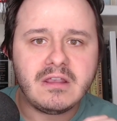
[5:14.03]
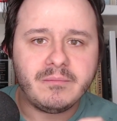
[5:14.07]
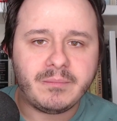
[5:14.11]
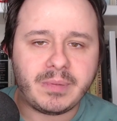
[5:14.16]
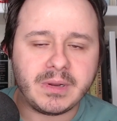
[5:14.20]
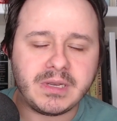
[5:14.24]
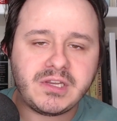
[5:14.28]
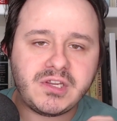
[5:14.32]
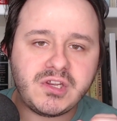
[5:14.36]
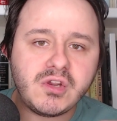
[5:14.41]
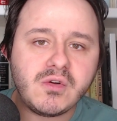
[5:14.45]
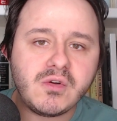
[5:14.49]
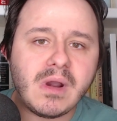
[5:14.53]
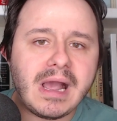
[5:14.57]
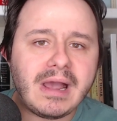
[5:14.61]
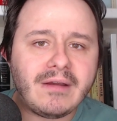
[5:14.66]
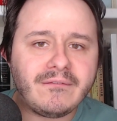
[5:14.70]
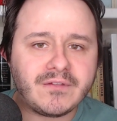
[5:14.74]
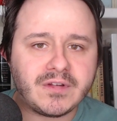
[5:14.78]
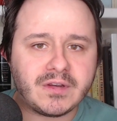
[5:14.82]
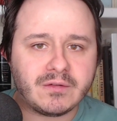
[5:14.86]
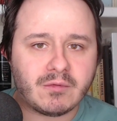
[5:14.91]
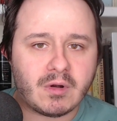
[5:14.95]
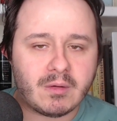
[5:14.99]
But you
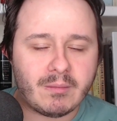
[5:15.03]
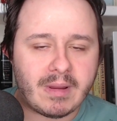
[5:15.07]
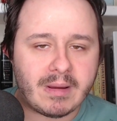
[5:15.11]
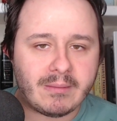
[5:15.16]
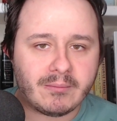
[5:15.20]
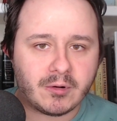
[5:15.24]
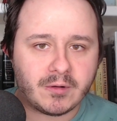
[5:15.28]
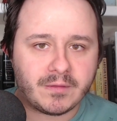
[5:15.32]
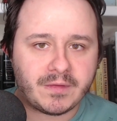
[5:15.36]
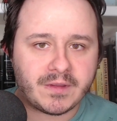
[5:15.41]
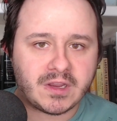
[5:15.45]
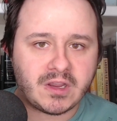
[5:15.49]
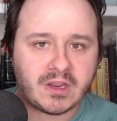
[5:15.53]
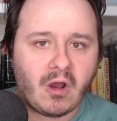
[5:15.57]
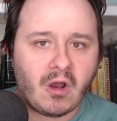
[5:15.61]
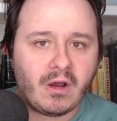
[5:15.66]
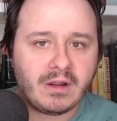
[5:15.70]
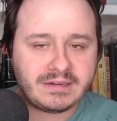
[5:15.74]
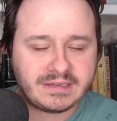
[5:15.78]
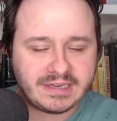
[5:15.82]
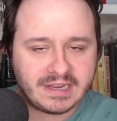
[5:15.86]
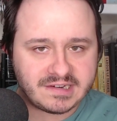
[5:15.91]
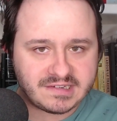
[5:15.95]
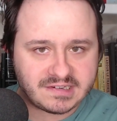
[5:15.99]
have to remember the
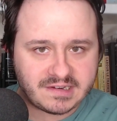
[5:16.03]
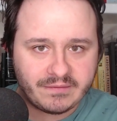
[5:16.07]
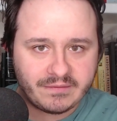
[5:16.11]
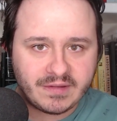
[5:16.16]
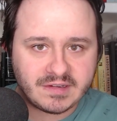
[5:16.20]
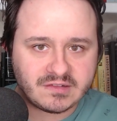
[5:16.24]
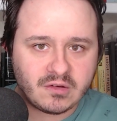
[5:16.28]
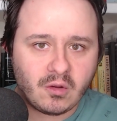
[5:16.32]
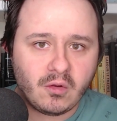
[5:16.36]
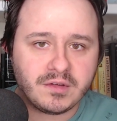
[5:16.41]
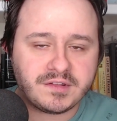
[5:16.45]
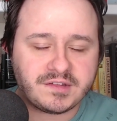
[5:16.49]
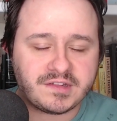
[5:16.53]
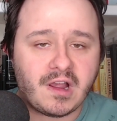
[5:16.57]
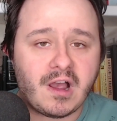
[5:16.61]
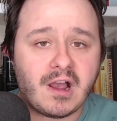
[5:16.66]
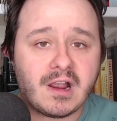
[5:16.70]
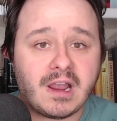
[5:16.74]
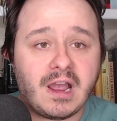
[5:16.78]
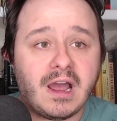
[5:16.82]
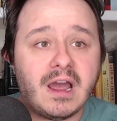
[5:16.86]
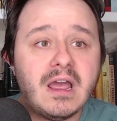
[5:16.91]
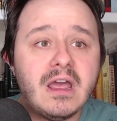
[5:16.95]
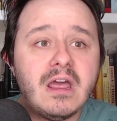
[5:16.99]
context of this whole
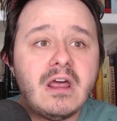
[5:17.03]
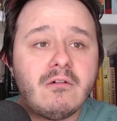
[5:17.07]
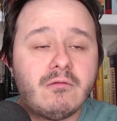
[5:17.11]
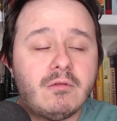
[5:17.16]
saga.